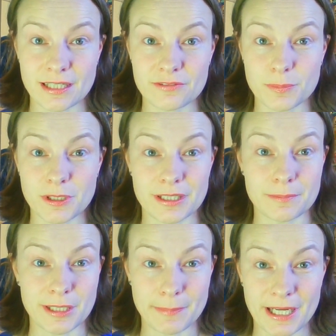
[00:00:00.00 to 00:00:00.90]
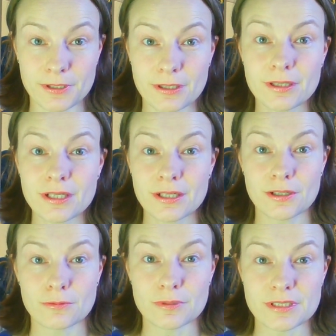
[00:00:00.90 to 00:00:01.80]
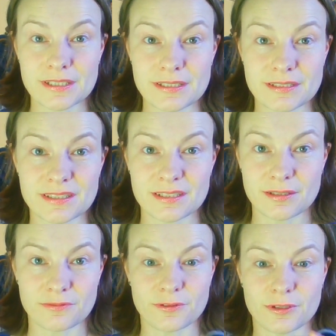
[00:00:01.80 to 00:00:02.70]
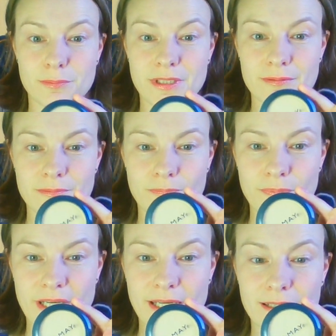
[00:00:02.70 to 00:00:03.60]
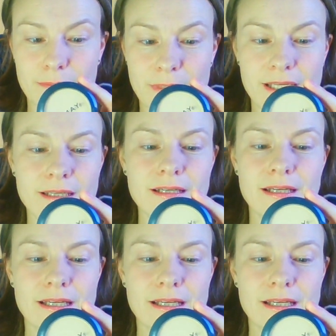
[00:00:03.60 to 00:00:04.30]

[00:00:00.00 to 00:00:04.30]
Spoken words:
I've applied my powder, which is from M.A.C,